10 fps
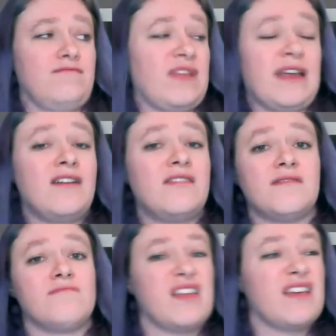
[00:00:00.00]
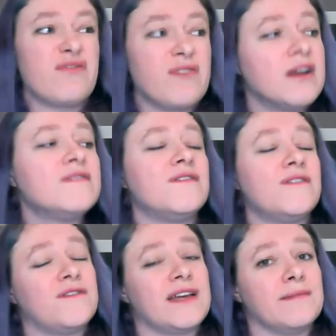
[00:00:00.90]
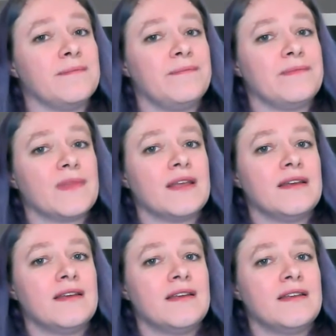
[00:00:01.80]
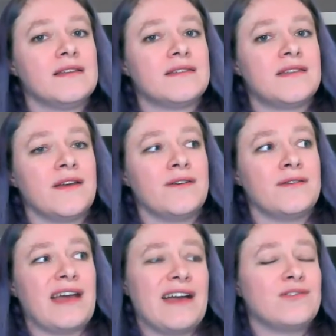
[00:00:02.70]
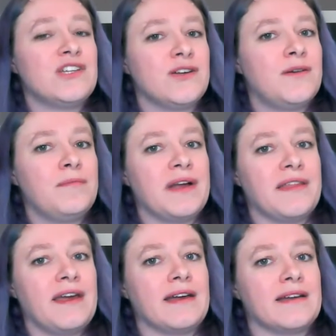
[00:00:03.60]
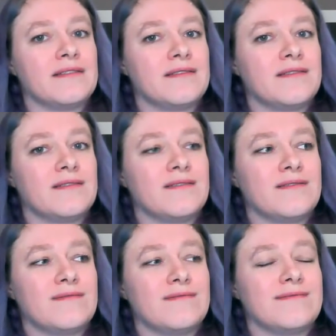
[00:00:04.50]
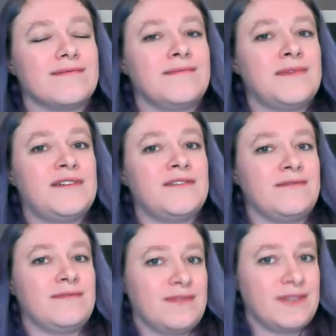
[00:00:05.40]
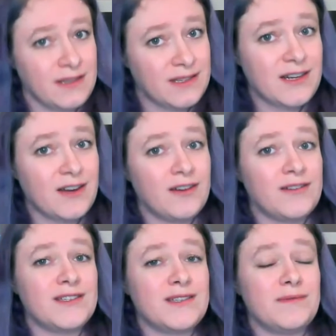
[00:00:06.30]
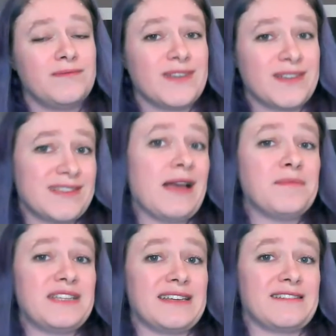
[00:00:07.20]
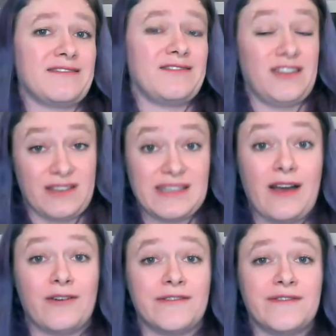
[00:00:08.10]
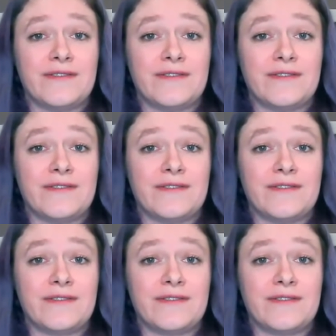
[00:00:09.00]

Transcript: They thrive off of it. So how do you combat that? Well, you start accepting yourself.